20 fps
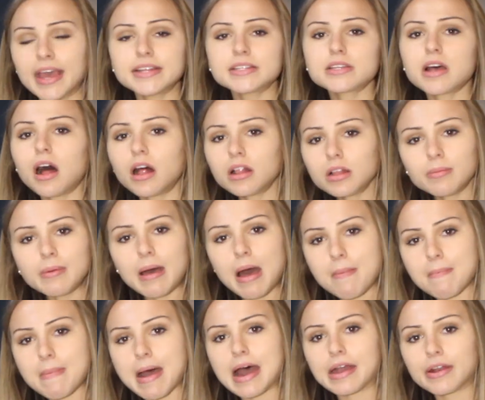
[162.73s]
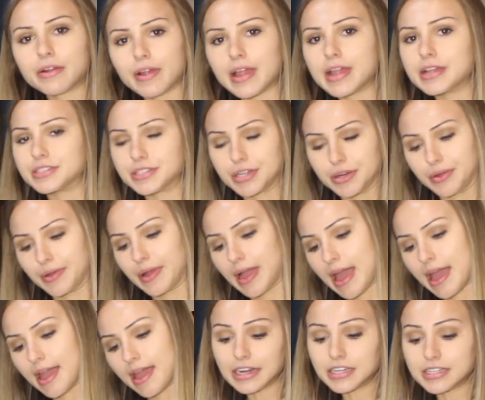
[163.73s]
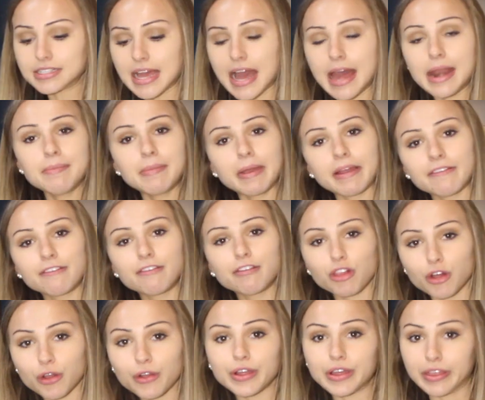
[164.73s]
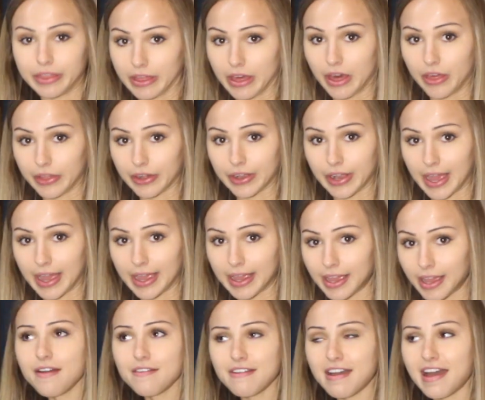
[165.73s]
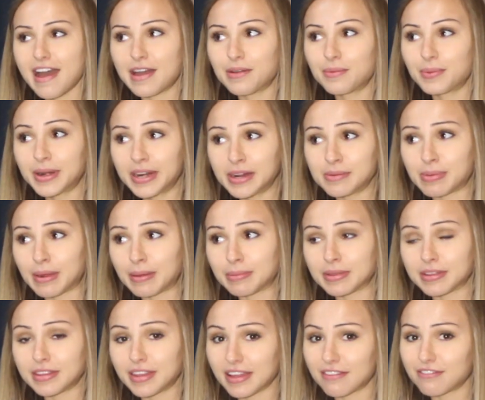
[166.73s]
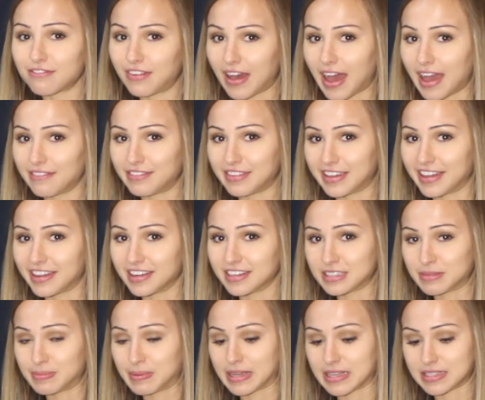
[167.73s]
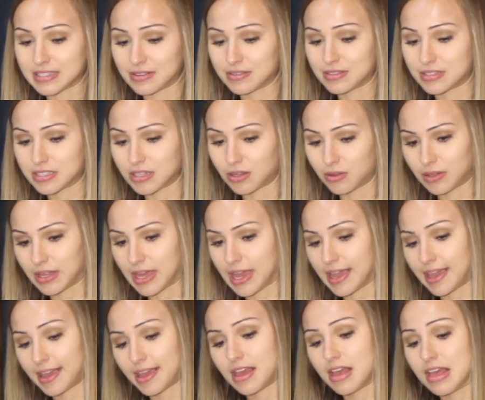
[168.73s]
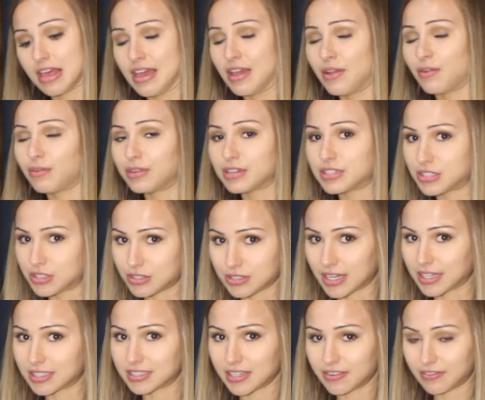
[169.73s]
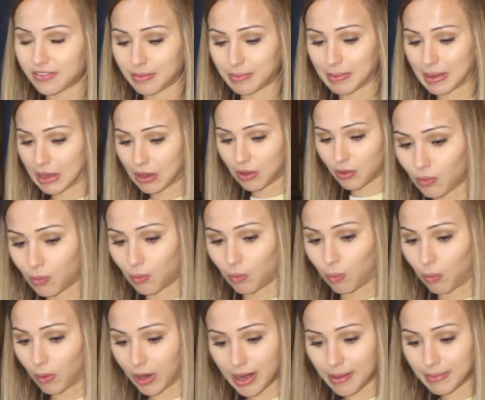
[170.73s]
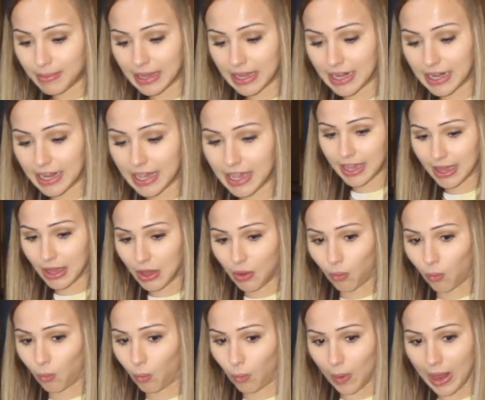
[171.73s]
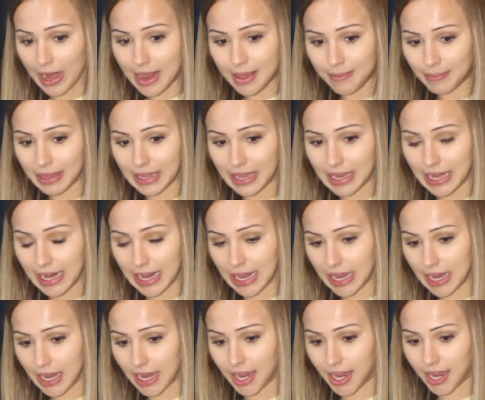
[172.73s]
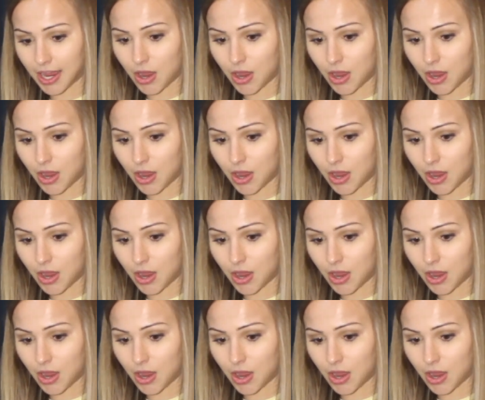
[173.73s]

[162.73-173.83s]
It's all about moderation, okay? I just had a McFlurry the other night. I haven't had one in probably like 5 years because I was so like restrictive about what I'm eating, when I'm eating,